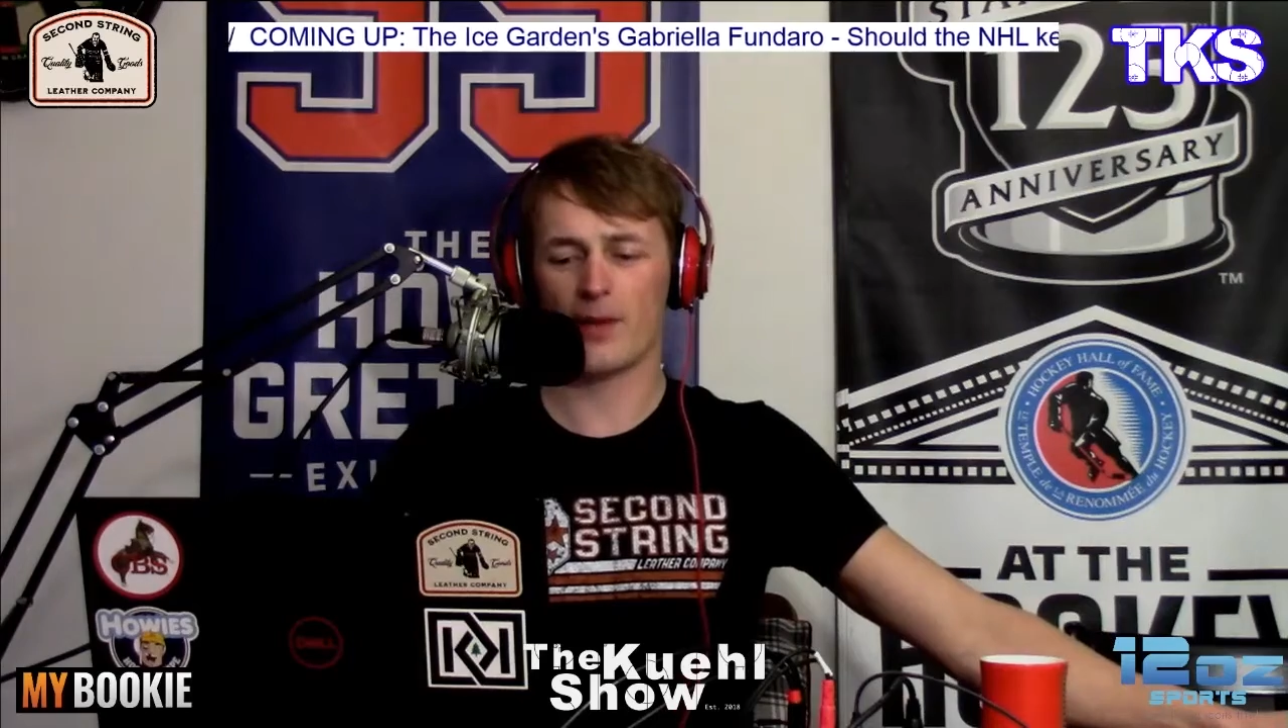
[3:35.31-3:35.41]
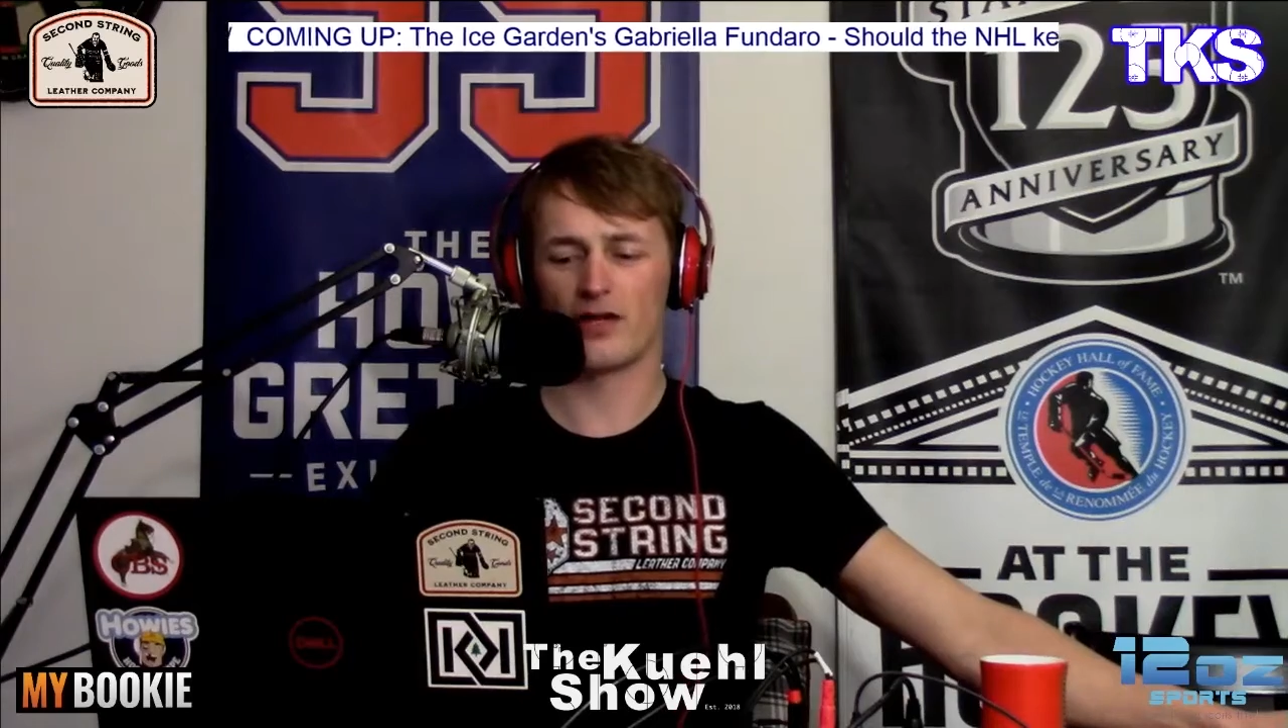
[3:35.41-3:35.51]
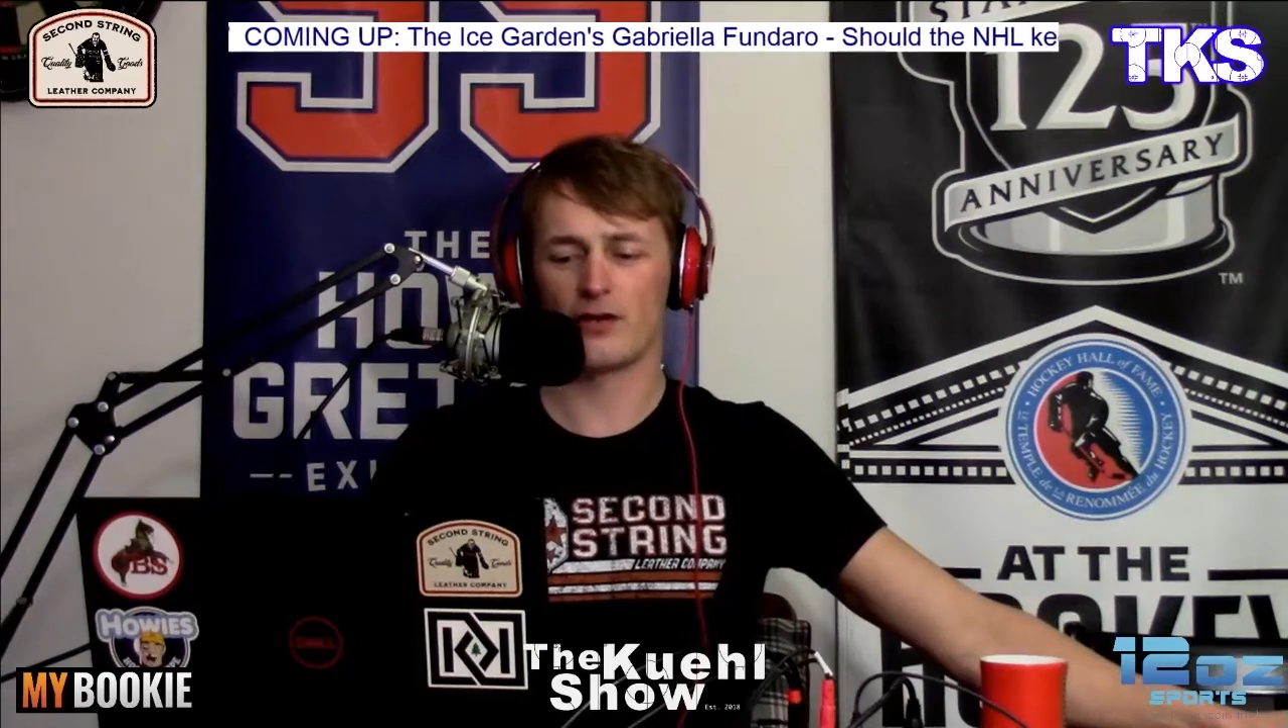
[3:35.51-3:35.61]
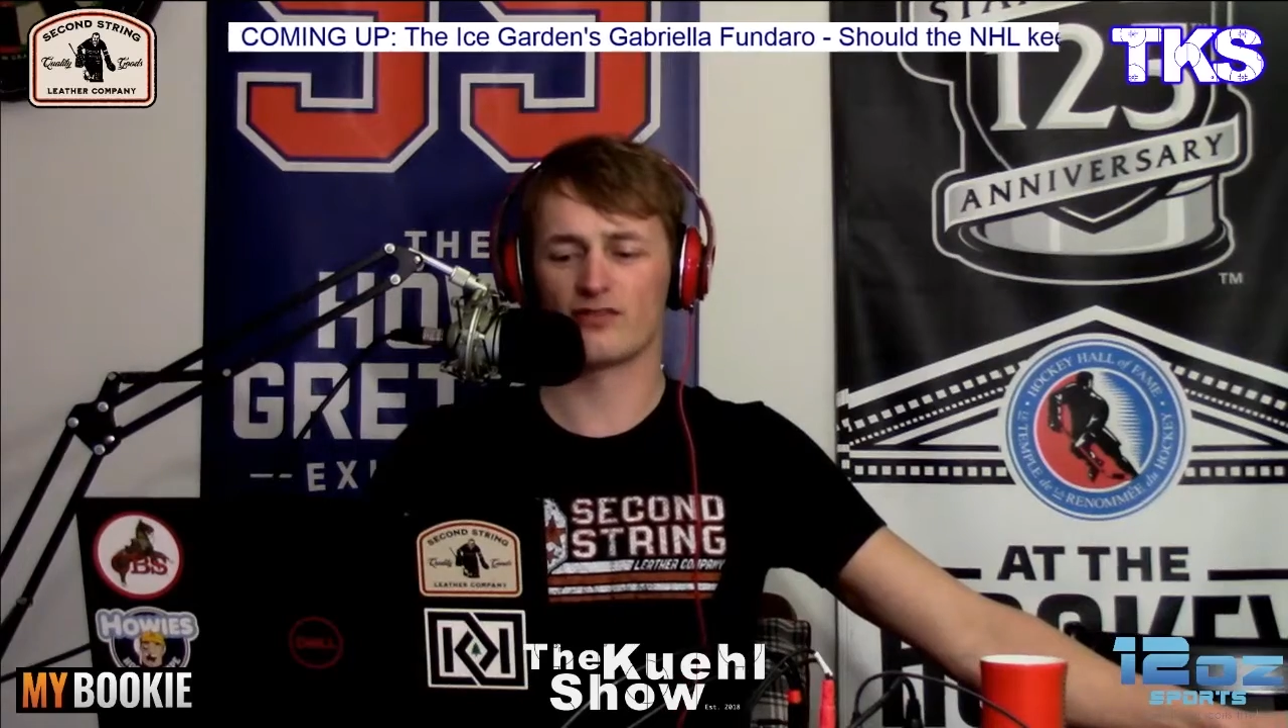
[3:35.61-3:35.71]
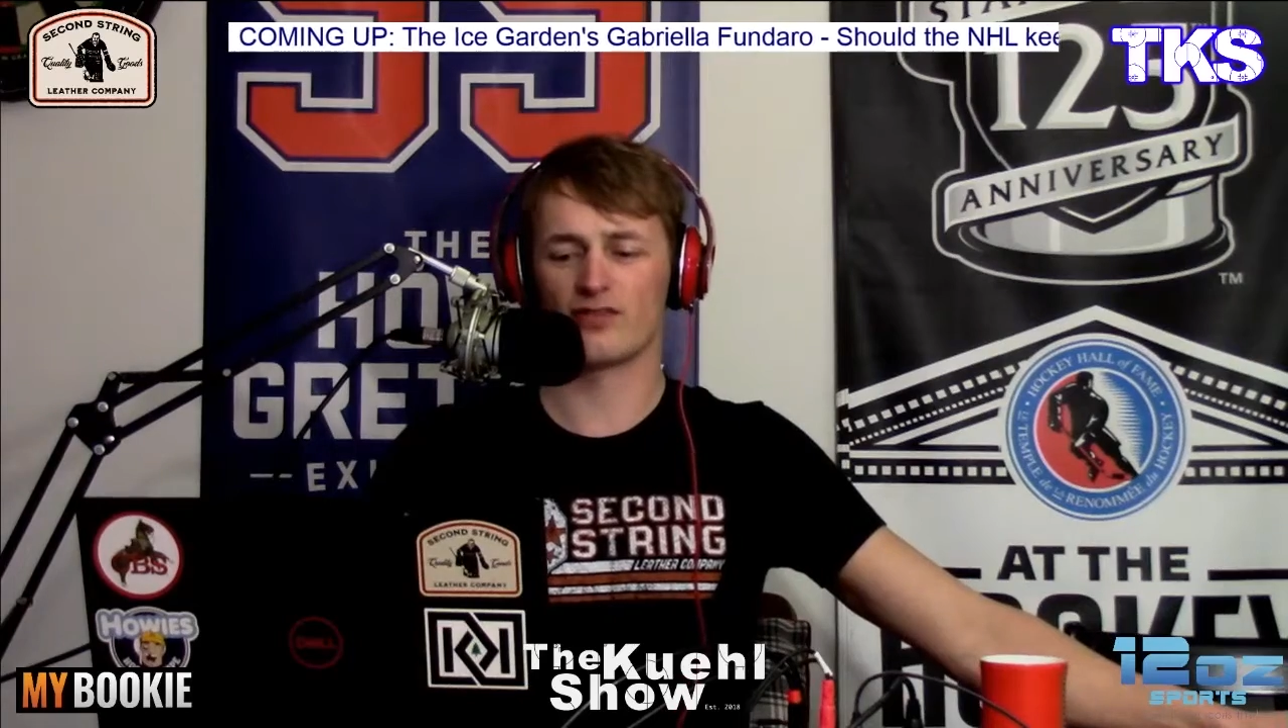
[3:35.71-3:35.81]
by
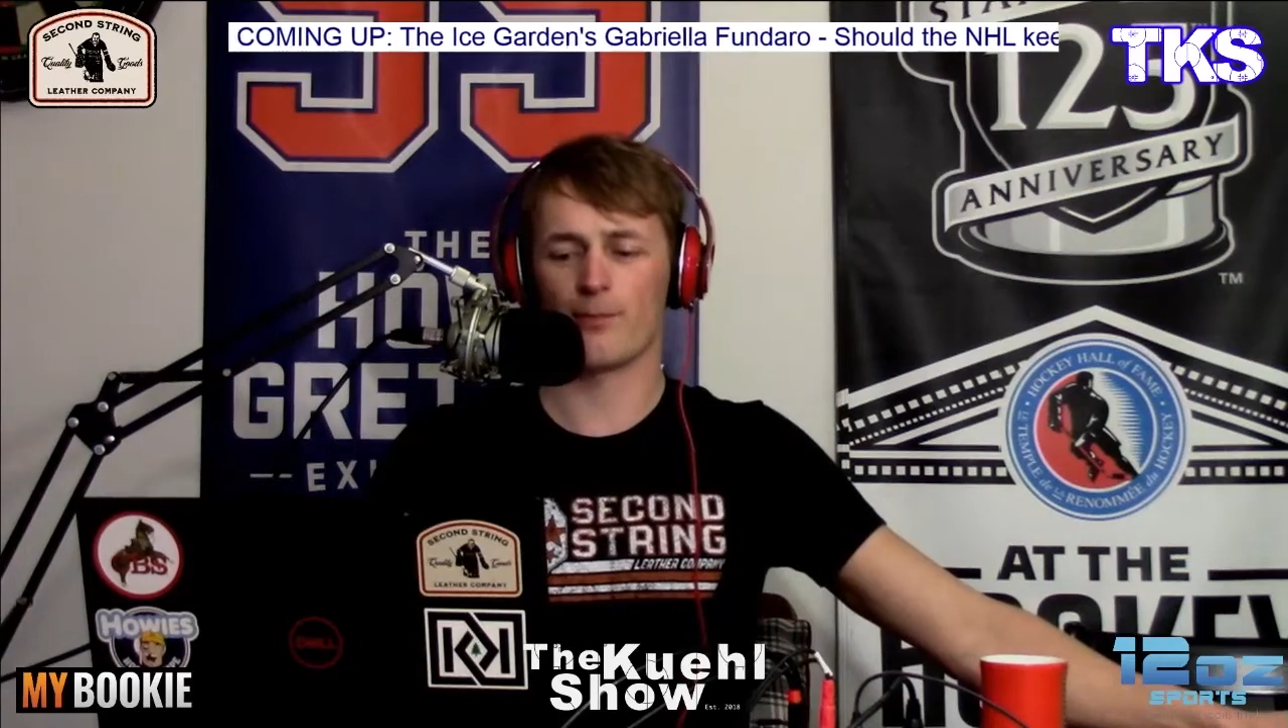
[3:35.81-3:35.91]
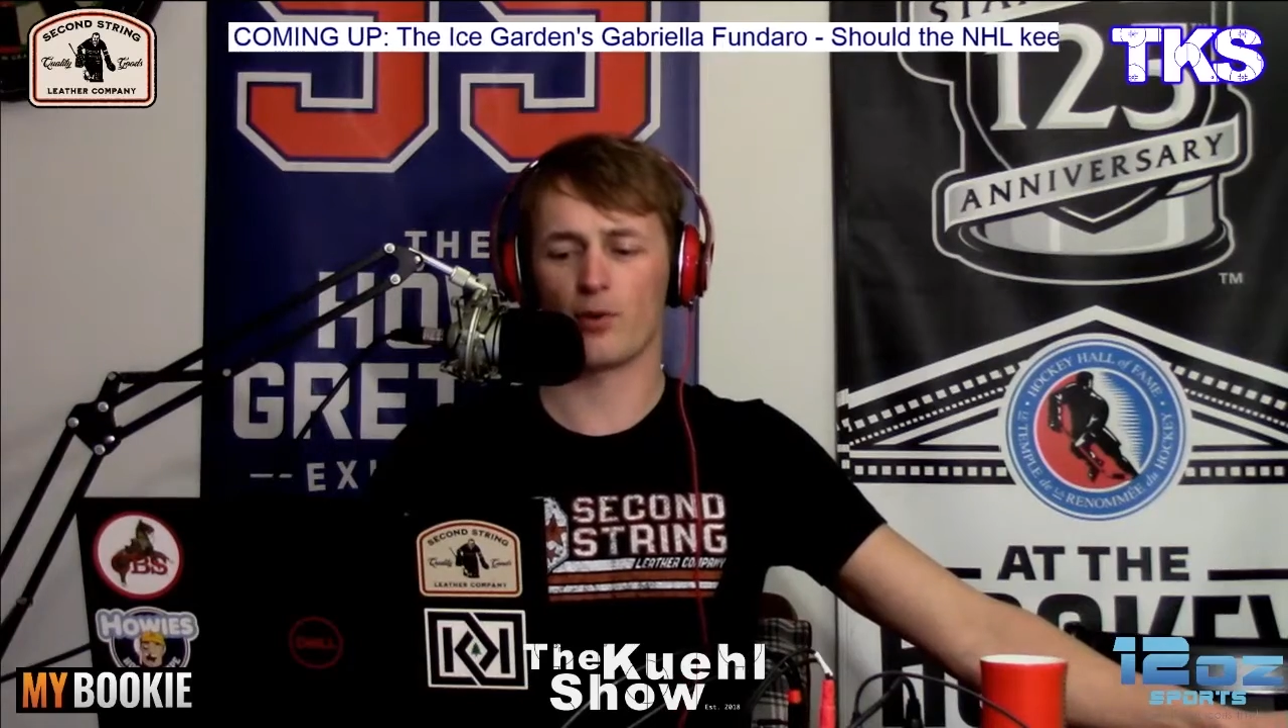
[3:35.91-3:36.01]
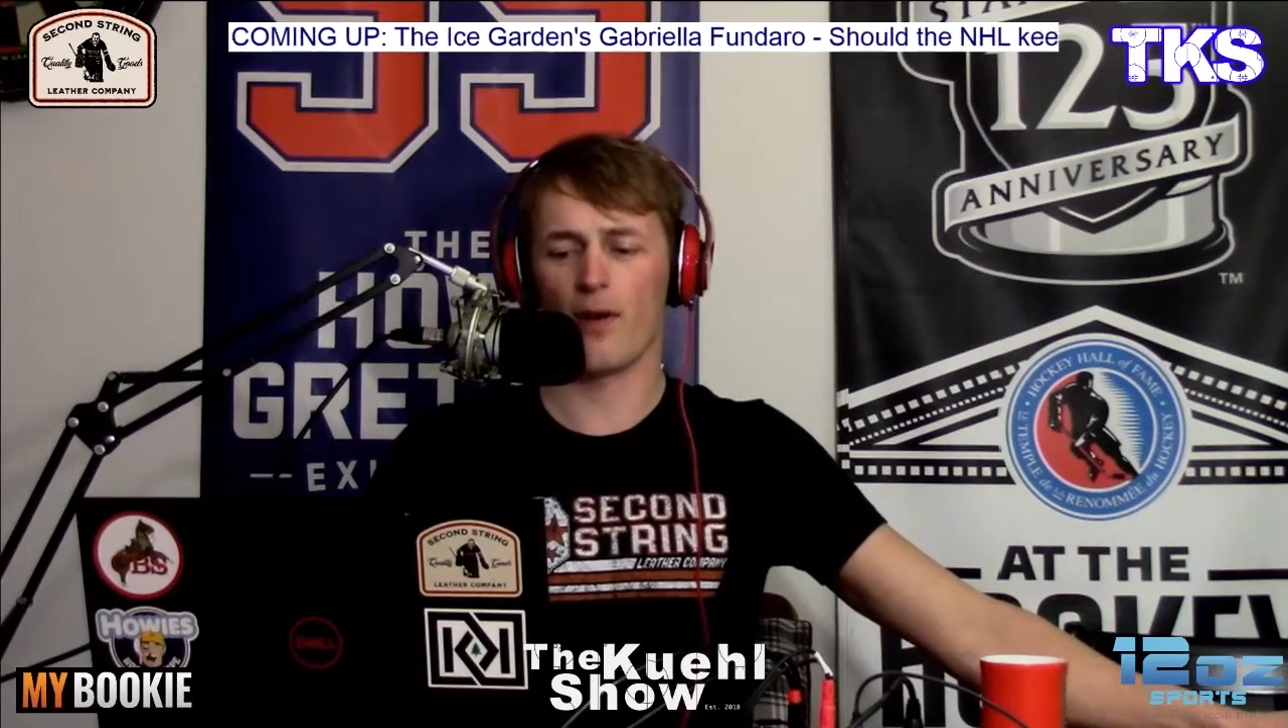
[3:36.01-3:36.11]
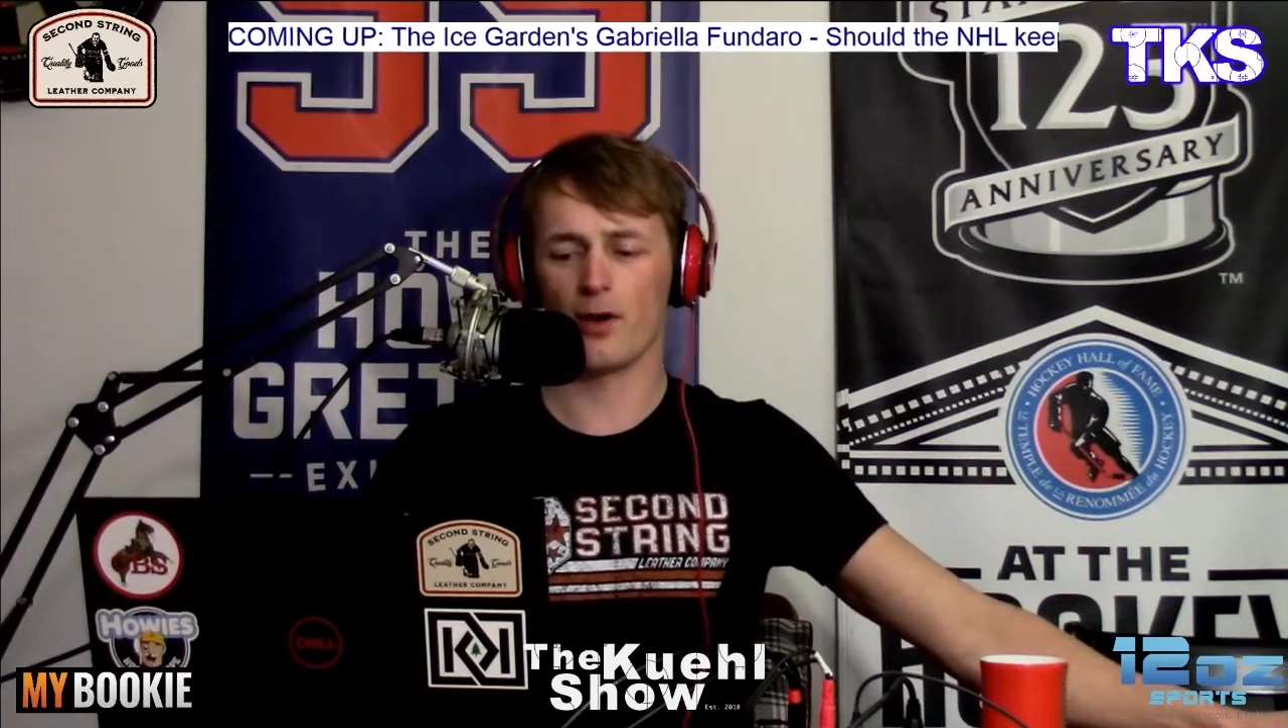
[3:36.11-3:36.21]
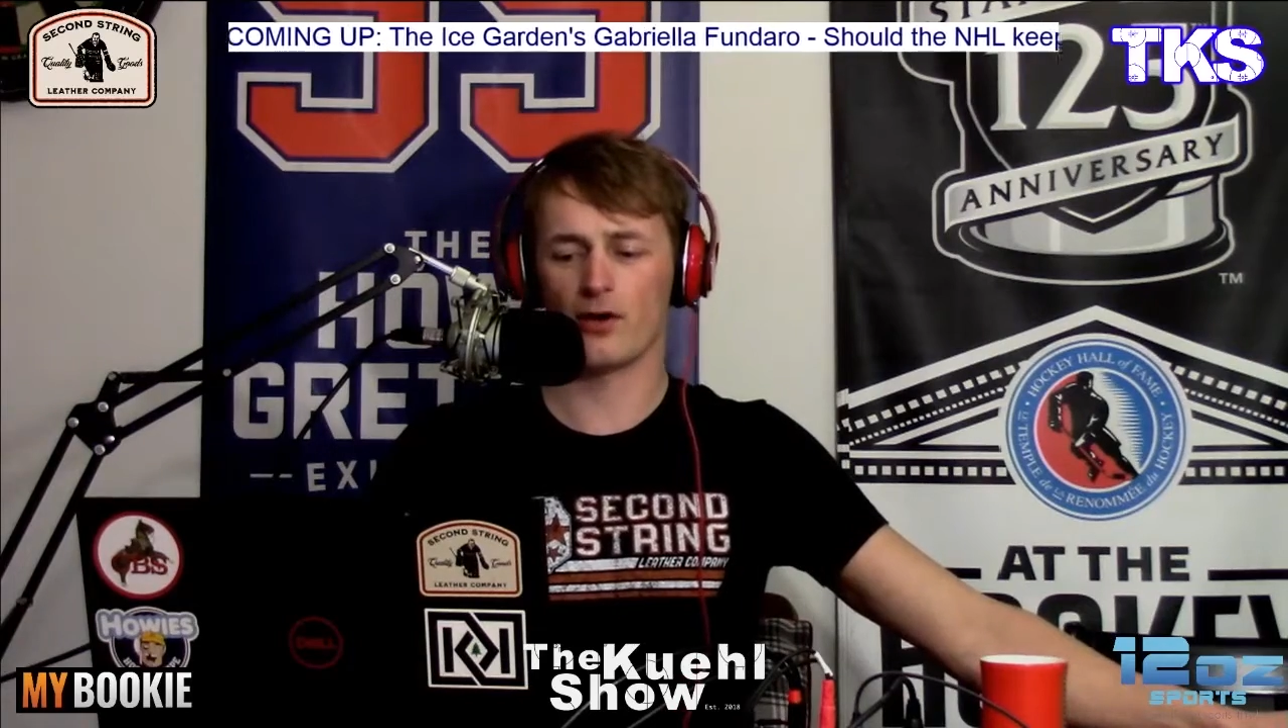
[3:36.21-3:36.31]
using the
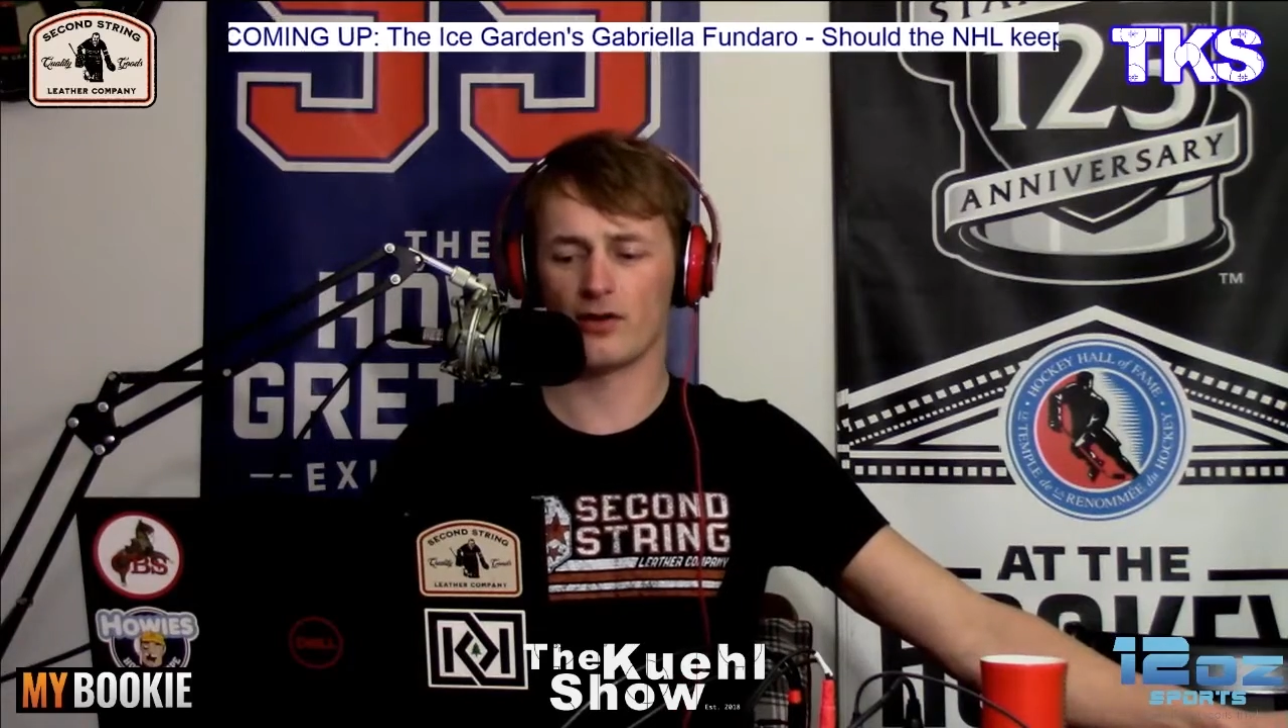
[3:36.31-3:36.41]
promo